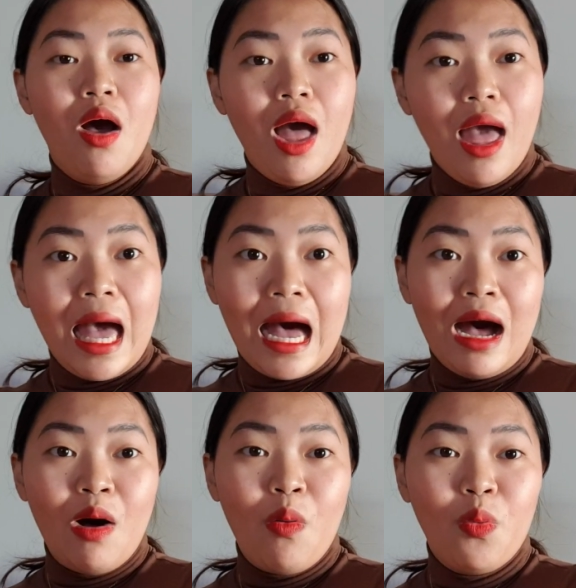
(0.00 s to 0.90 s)

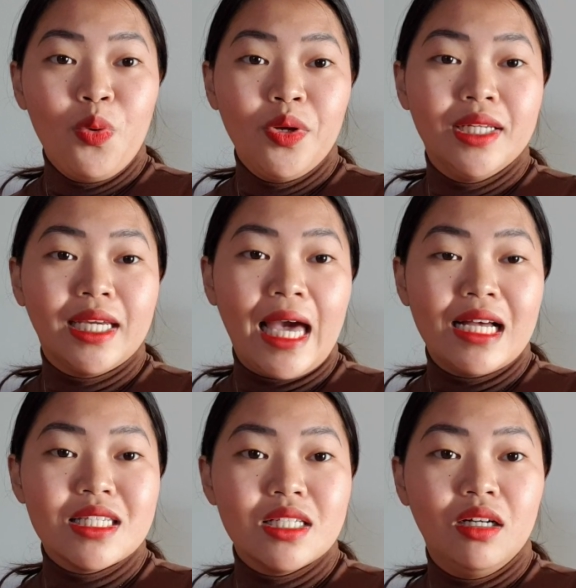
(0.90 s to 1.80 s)
how the
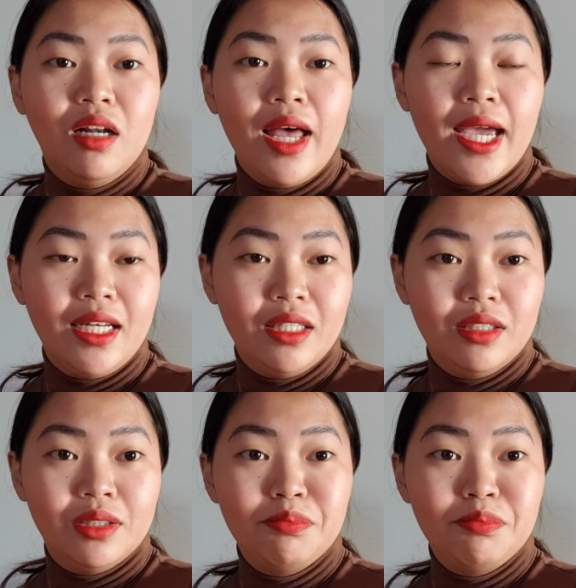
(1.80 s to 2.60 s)
castle and the